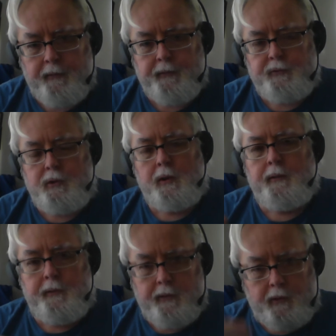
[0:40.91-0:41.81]
that you
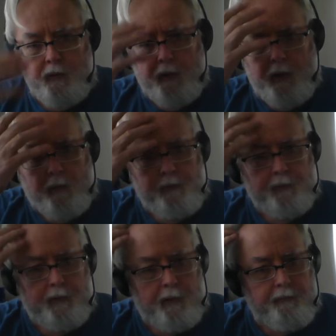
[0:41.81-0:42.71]
can do to help
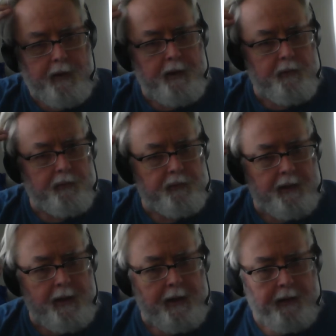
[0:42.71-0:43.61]
yourself
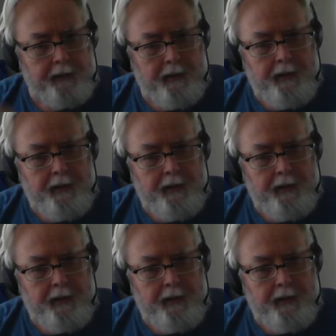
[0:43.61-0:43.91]
understand